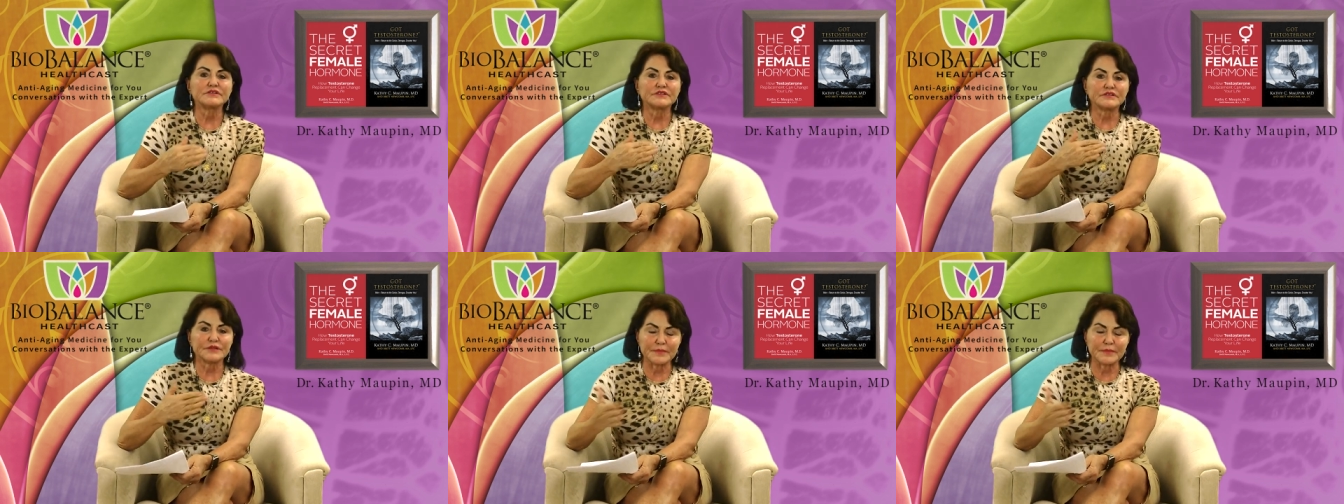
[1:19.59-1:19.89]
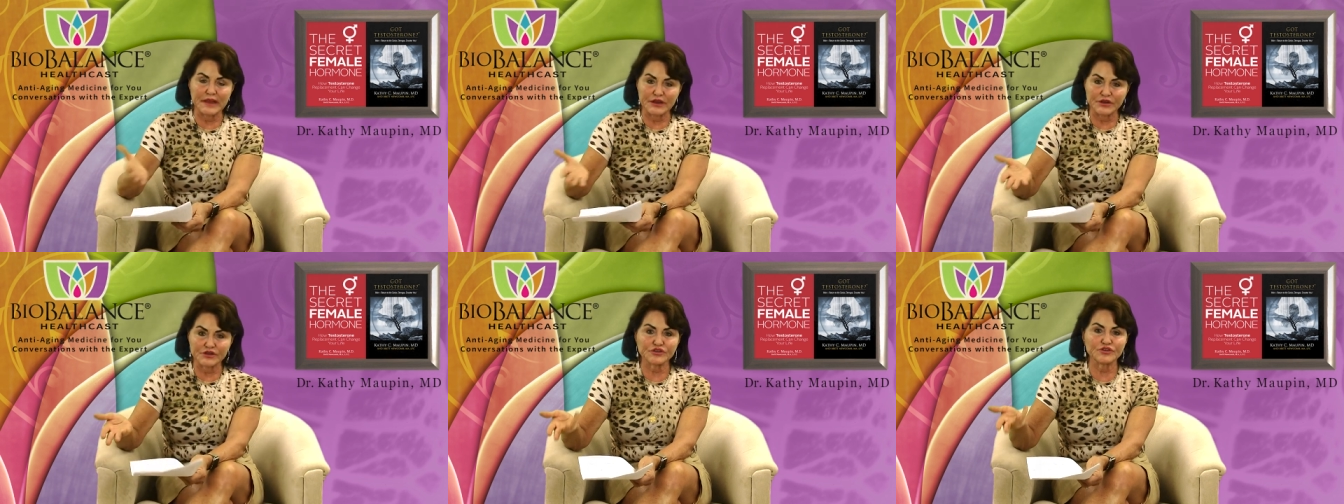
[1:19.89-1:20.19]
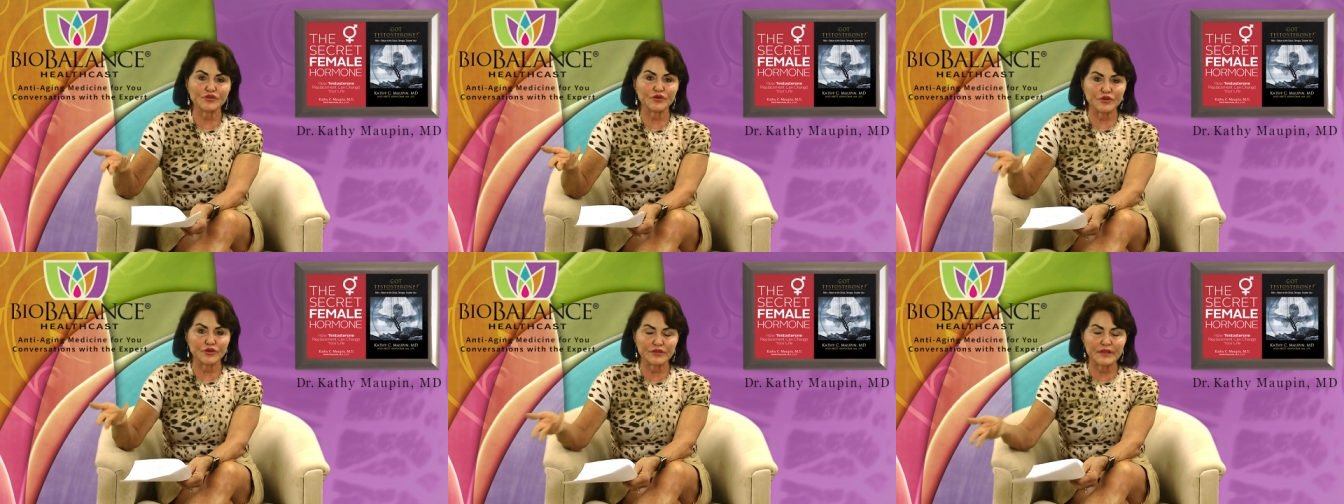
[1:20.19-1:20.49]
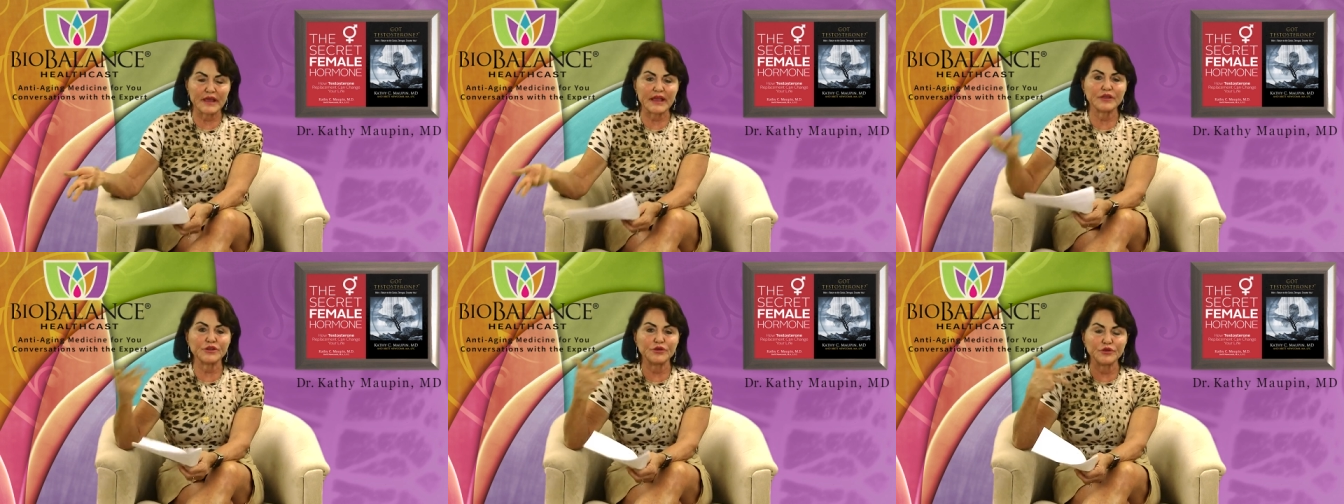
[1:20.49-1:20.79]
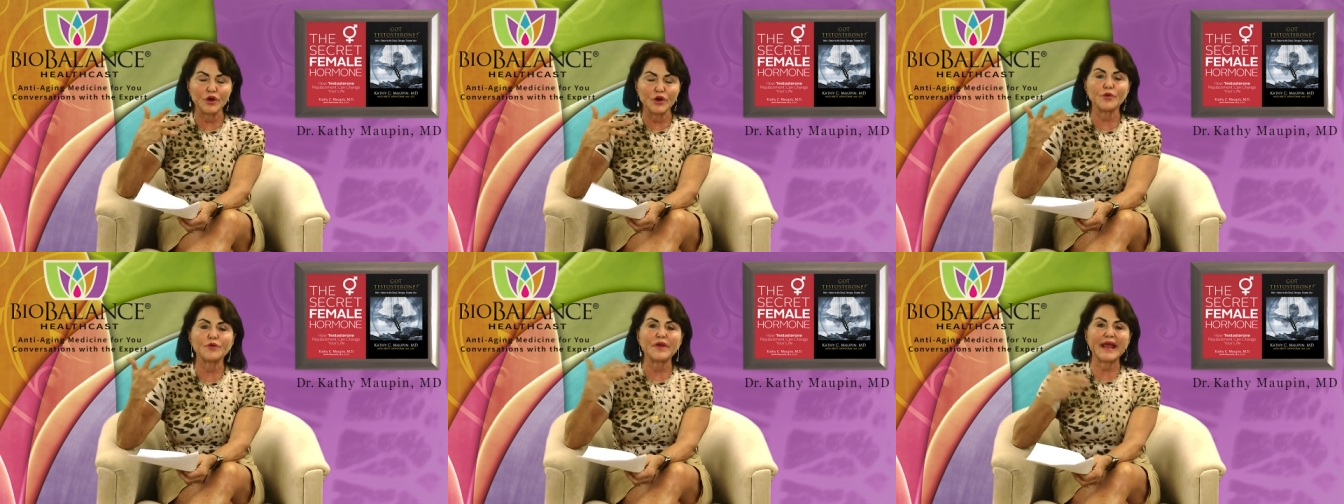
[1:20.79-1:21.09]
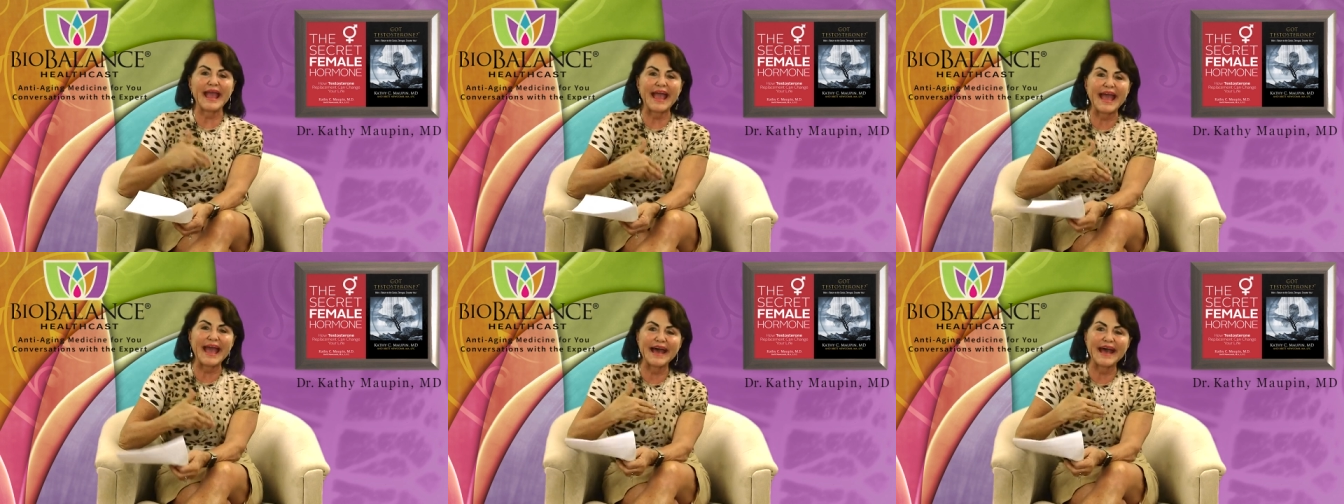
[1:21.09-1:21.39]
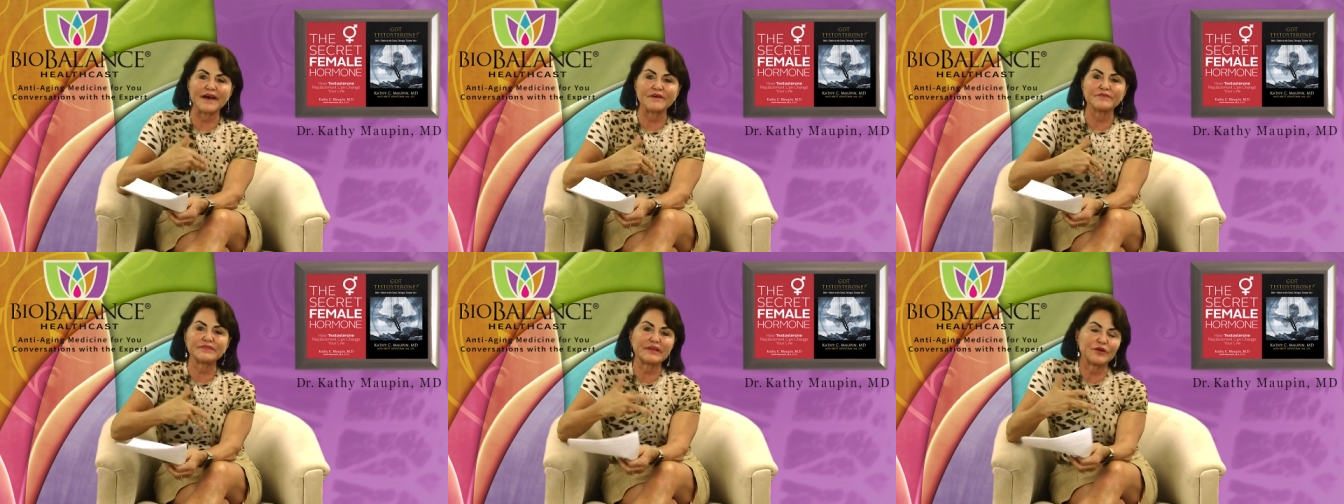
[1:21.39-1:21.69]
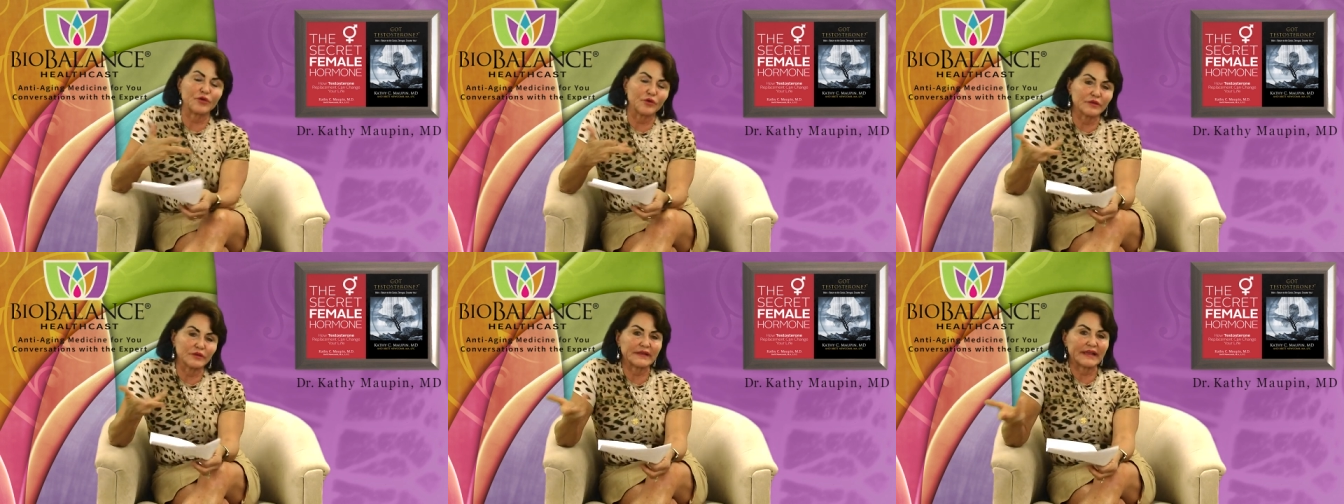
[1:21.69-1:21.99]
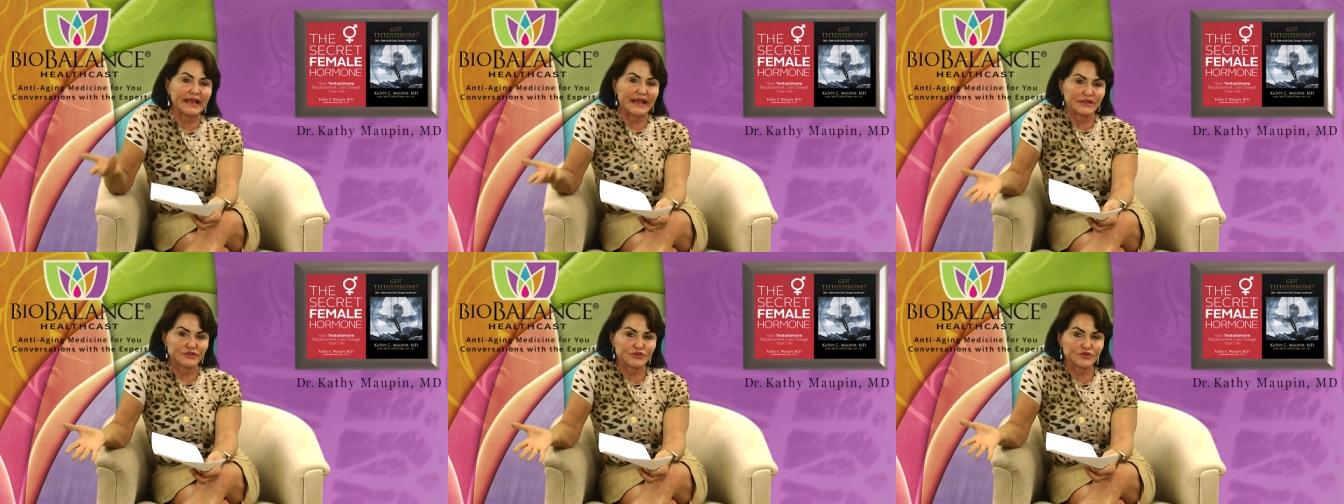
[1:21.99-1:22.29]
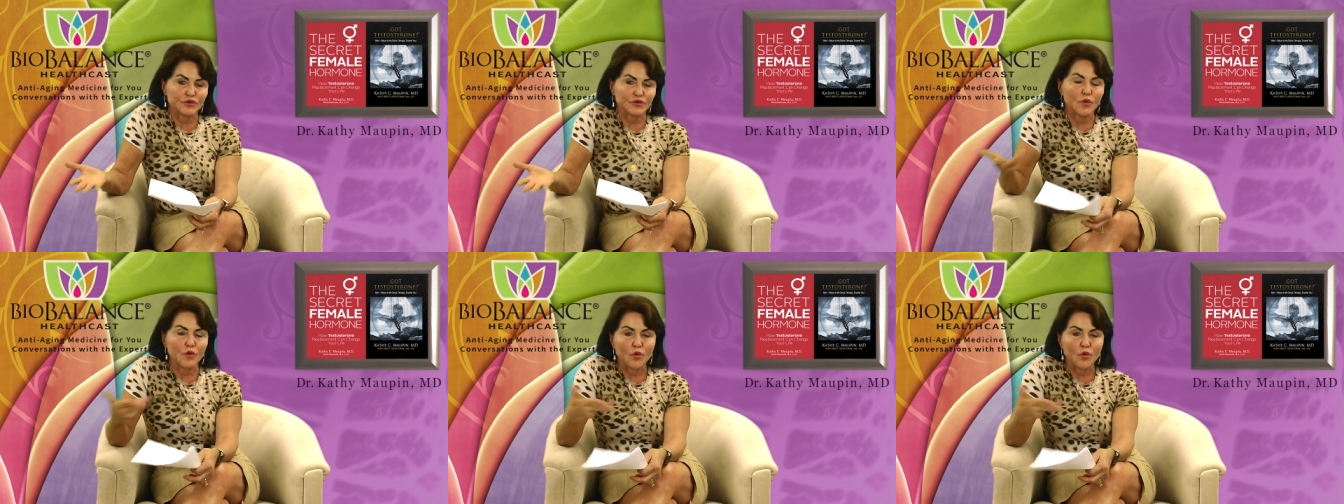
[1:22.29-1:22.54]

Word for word: to make sure that you don't have colon cancer,